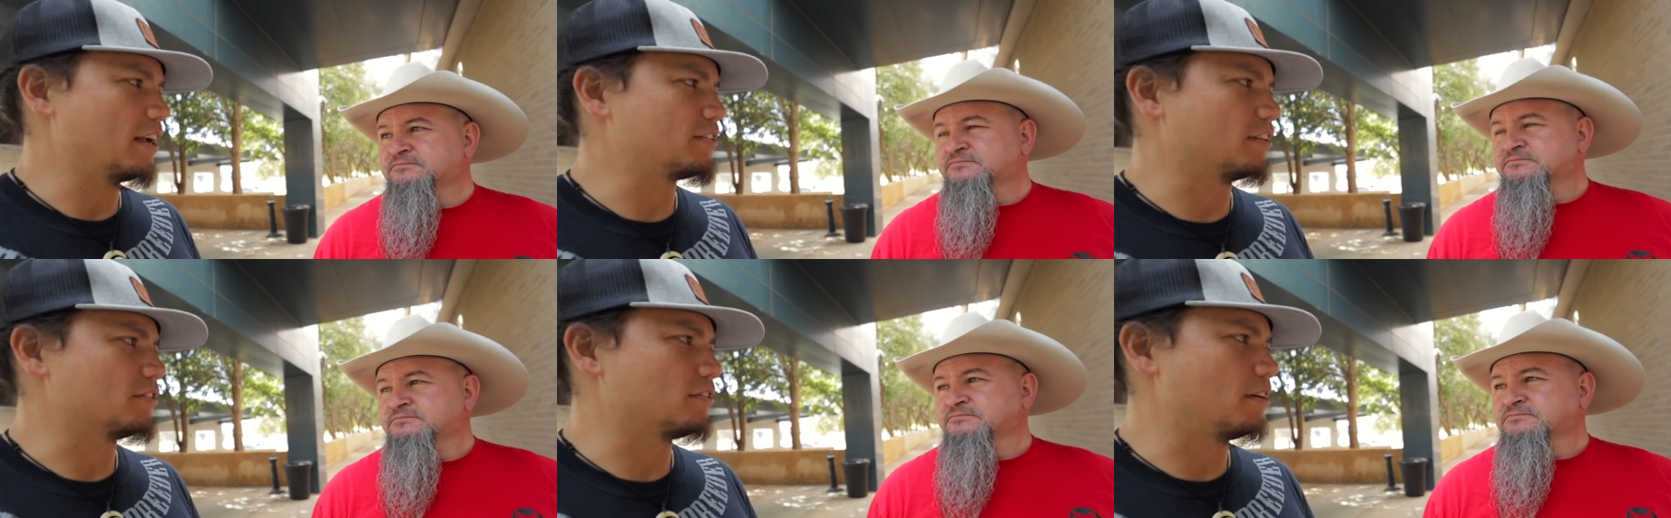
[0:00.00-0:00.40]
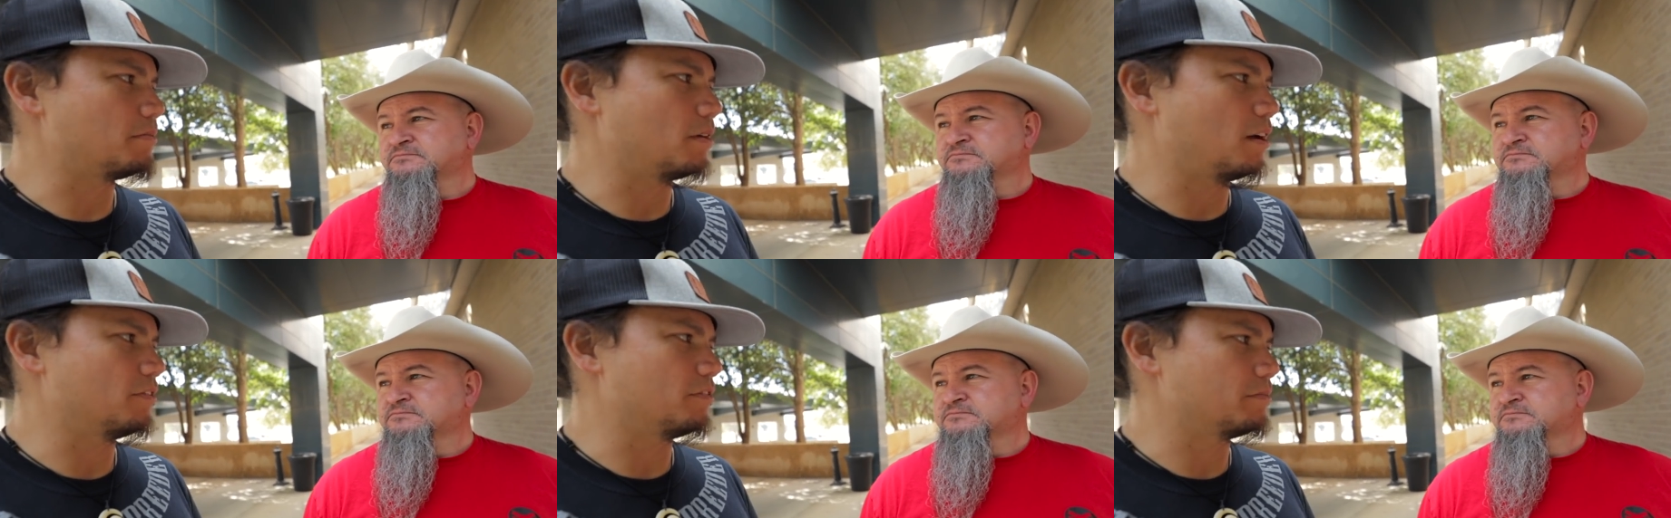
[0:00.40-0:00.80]
Speaker 1: accent's rubbing
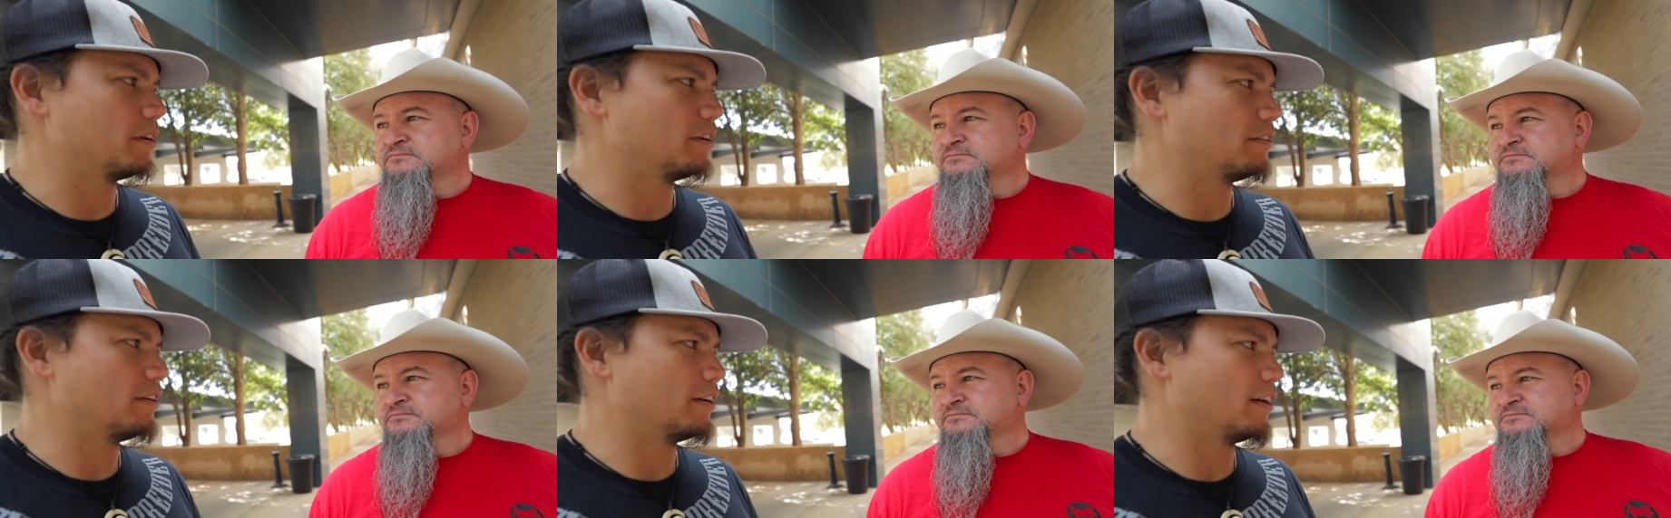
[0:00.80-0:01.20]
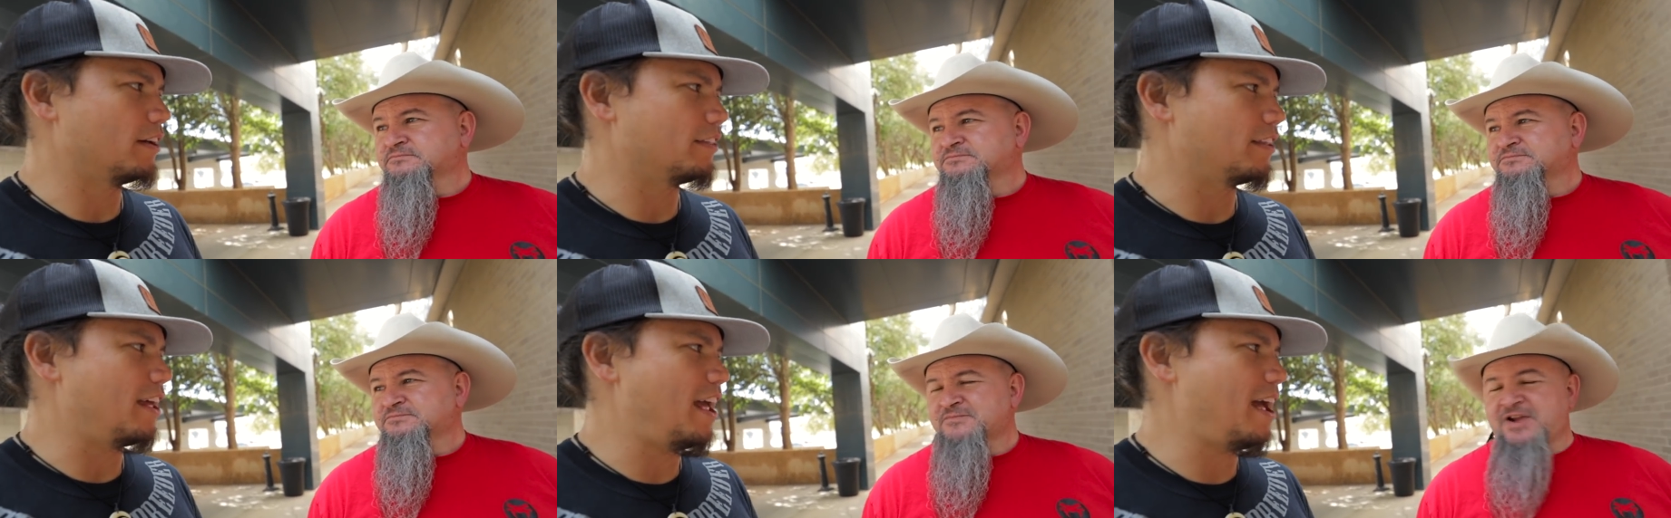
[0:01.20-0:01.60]
off on me already.
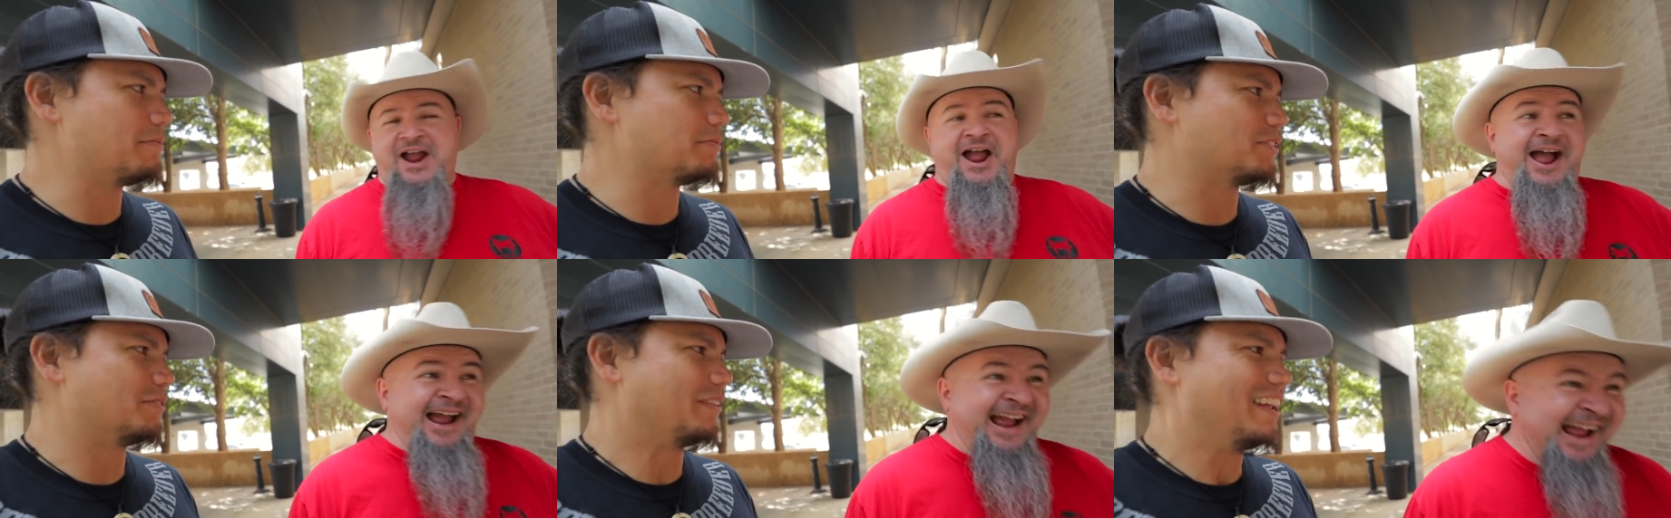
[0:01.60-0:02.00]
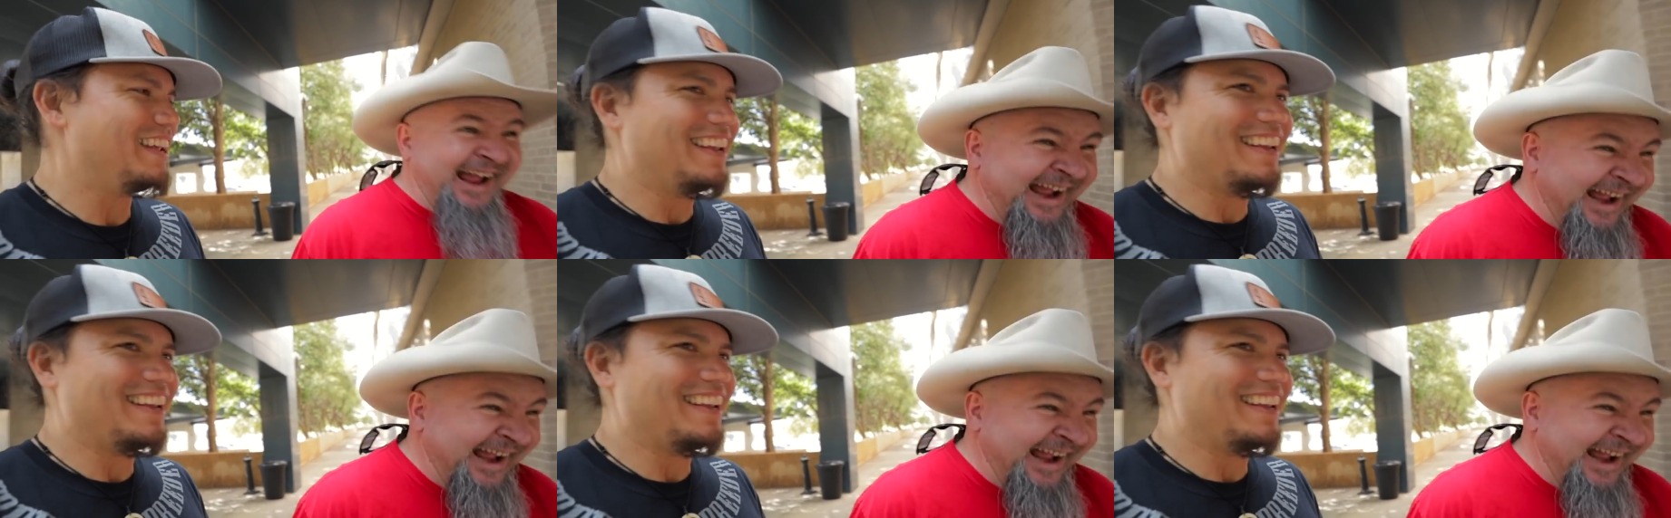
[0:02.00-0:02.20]
That happens.